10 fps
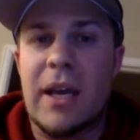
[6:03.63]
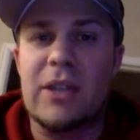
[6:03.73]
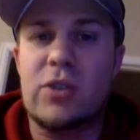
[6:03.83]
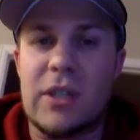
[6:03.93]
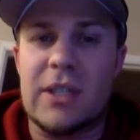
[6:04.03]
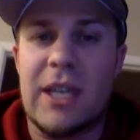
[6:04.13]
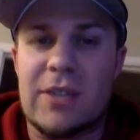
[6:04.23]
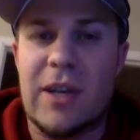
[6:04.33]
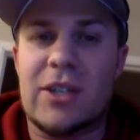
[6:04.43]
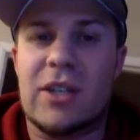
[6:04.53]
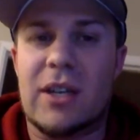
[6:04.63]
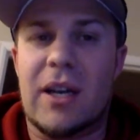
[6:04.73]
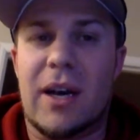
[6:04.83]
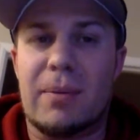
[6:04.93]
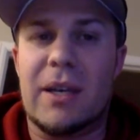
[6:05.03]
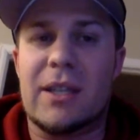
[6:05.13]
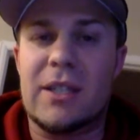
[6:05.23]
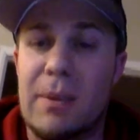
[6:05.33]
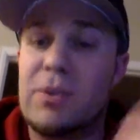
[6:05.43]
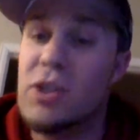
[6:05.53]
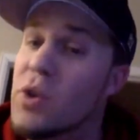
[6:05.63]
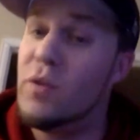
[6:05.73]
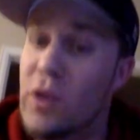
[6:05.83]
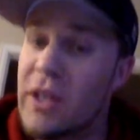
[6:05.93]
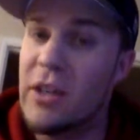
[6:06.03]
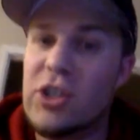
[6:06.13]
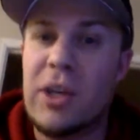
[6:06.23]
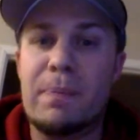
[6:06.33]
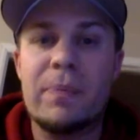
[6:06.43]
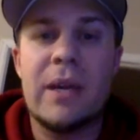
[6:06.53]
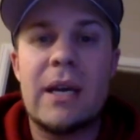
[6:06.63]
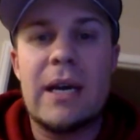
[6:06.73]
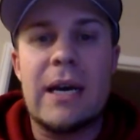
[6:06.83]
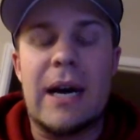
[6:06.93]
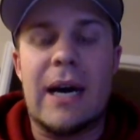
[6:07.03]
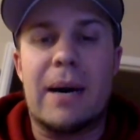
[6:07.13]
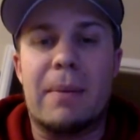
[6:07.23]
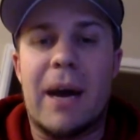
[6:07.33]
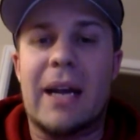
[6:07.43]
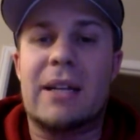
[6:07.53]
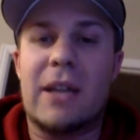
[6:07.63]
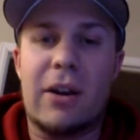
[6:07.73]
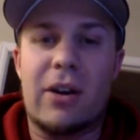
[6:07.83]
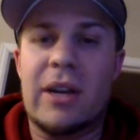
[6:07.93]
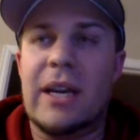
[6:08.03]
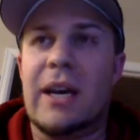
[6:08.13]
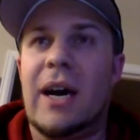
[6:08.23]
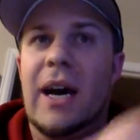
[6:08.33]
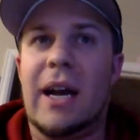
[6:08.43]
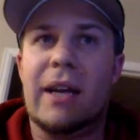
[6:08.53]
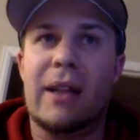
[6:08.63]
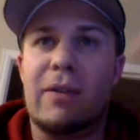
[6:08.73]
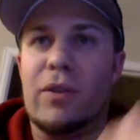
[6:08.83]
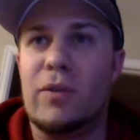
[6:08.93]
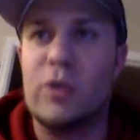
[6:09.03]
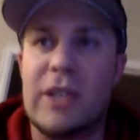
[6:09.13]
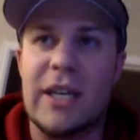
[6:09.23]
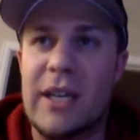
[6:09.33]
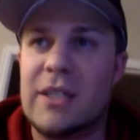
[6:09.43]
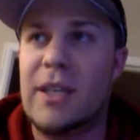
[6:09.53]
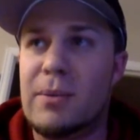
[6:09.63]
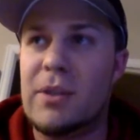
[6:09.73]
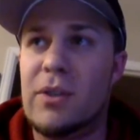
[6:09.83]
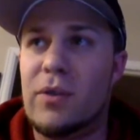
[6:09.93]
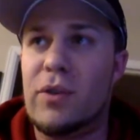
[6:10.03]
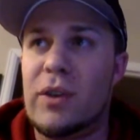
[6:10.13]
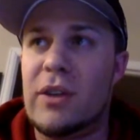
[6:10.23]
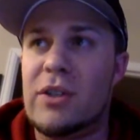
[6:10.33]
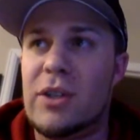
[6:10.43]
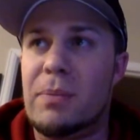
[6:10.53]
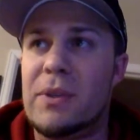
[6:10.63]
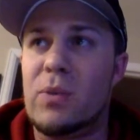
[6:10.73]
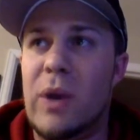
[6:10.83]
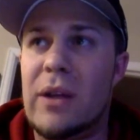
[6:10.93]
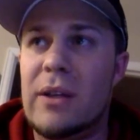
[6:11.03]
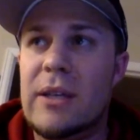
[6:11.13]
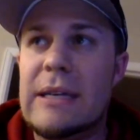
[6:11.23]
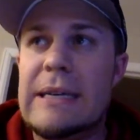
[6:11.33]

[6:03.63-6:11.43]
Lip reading: Intrinsic satisfaction can substitute for leadership. High clarity, a high level of routine can substitute for leadership as well.